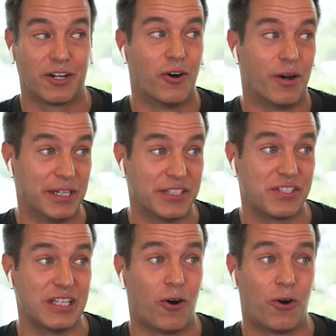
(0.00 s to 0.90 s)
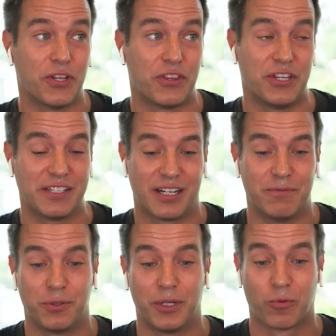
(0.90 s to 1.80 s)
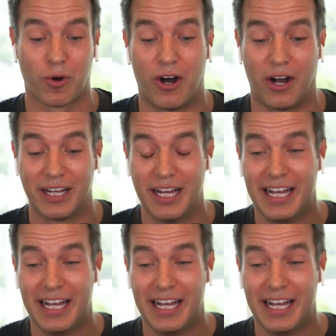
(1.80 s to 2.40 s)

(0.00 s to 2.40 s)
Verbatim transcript: oh, I'm gonna see all the things that I'm doing wrong.